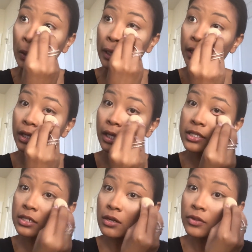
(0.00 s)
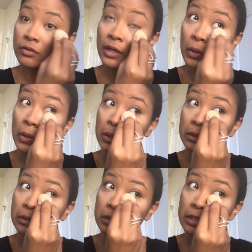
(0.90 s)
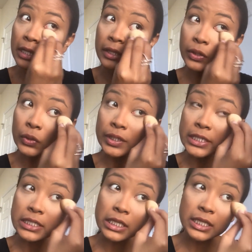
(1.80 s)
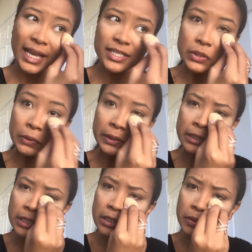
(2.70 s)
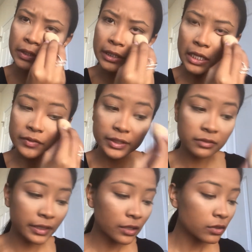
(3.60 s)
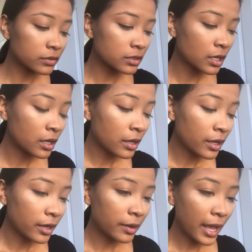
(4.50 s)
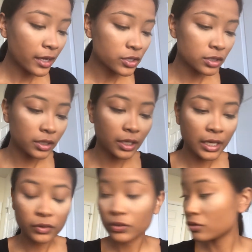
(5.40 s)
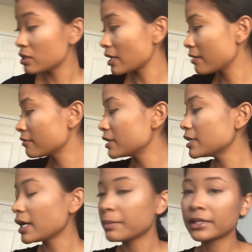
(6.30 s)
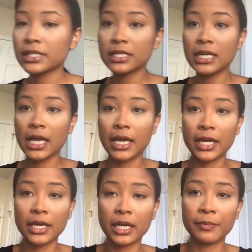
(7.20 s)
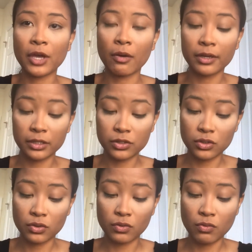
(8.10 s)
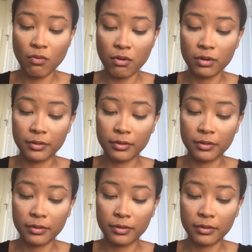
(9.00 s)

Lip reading: it gets in all the wrinkles and the creases. I guess they're creases, really, not really wrinkles. Actually, I don't do this every day, but today I'm going to